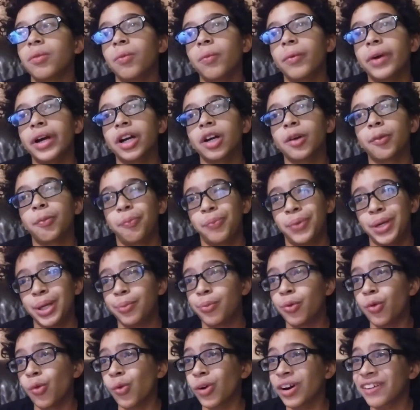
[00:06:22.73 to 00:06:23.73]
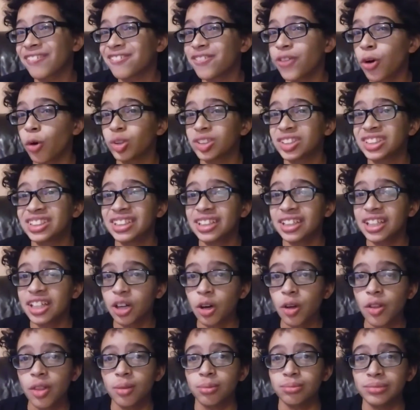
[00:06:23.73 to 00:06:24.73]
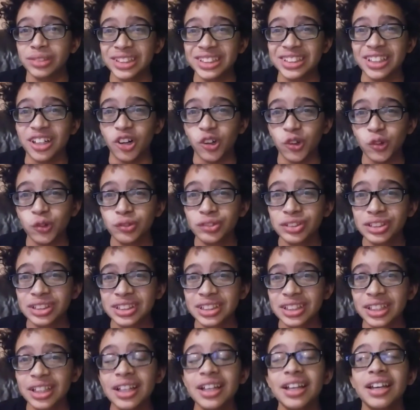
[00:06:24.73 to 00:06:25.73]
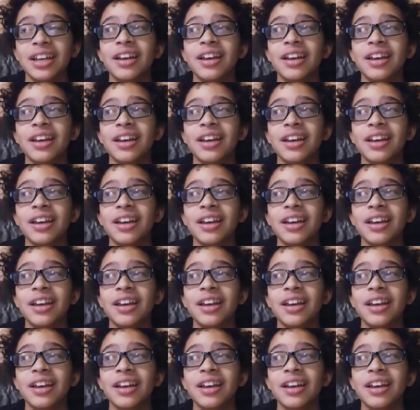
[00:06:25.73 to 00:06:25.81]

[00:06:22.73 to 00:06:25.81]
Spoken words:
where people were forced to kill themselves.